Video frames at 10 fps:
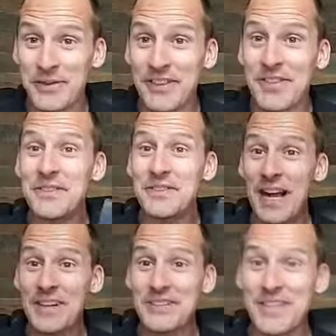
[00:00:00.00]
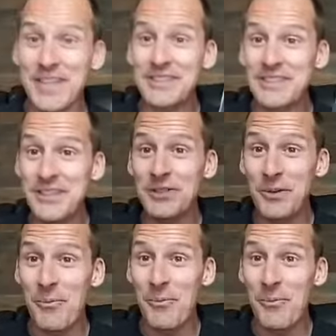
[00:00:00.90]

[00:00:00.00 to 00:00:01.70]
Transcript: And this is actually a digital